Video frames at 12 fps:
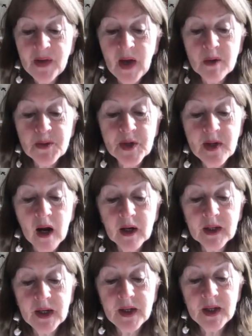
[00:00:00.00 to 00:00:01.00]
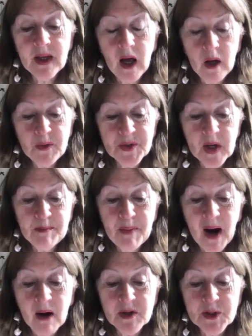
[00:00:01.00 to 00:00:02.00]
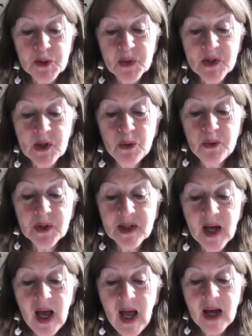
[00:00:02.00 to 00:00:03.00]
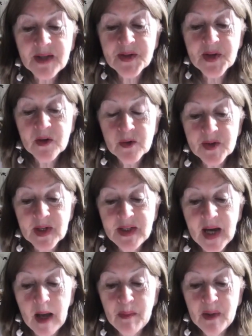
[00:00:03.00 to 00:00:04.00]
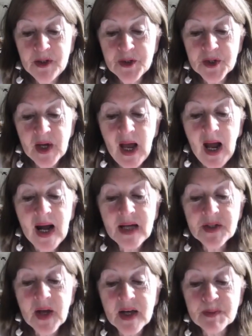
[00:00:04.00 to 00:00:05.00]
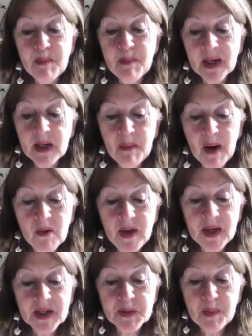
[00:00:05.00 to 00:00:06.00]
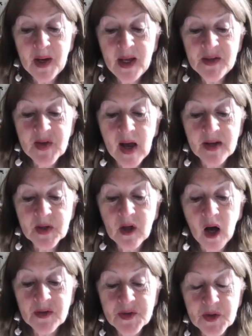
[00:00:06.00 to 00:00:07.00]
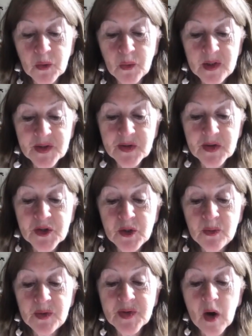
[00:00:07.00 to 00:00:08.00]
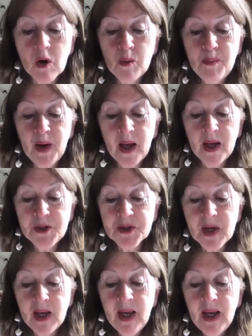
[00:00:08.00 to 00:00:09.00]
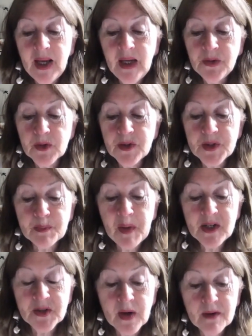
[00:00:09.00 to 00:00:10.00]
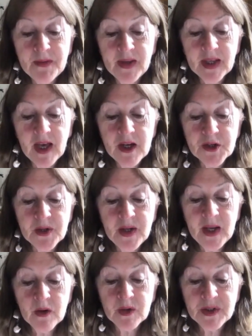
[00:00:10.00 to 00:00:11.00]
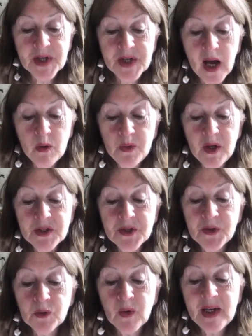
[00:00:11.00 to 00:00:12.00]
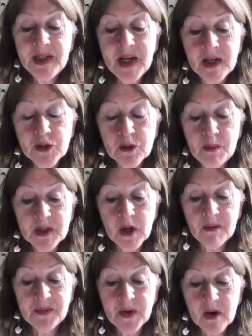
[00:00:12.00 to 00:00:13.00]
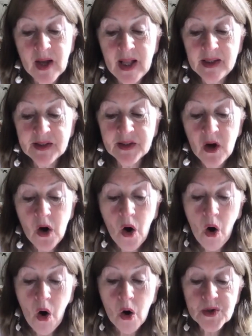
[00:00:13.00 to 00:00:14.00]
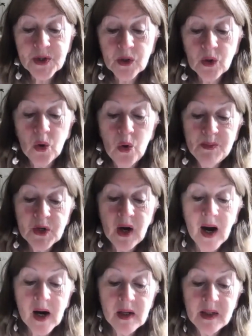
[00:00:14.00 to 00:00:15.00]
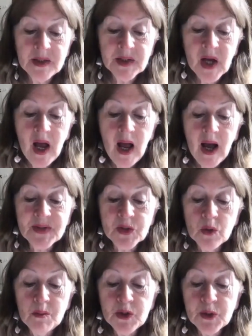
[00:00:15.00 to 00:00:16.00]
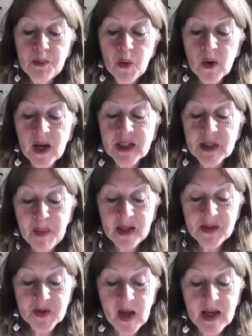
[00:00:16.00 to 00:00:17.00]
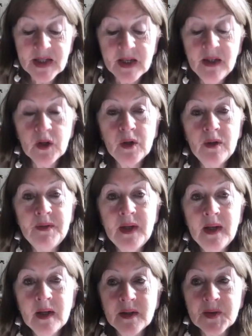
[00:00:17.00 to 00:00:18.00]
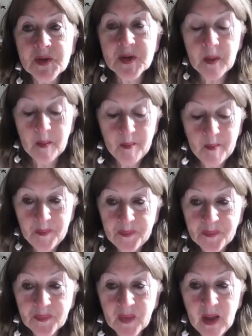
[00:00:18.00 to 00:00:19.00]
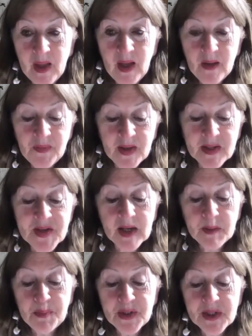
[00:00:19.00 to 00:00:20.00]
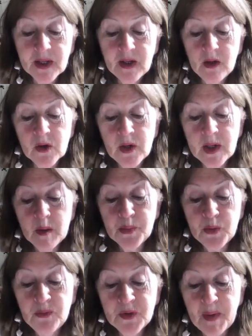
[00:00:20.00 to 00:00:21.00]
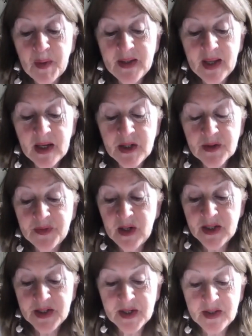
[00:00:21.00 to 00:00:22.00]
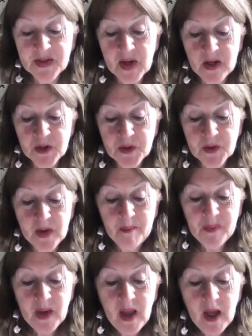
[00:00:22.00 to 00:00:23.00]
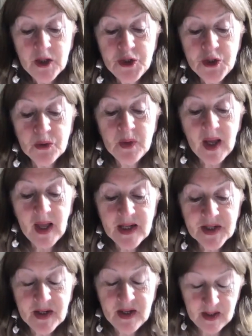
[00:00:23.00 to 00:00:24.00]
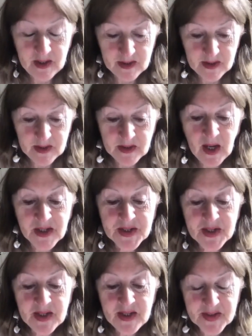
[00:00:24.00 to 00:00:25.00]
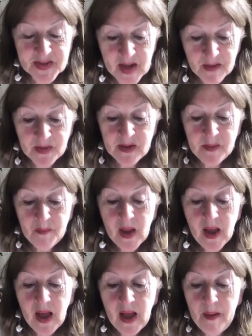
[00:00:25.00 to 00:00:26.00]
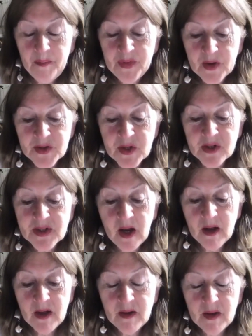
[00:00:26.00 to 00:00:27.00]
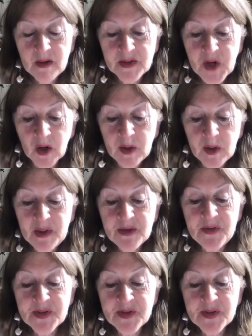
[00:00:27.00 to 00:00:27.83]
The house in Arcueil outside Paris was looted and seriously damaged. And as McNamara explains, as a consequence, the students are obliged either to spend their vacation here in town to the great detriment of their health, or to go home to Ireland at so much more expense and inconvenience. Things hadn't particularly improved by the end of the 19th century. June 1897, there's a document, a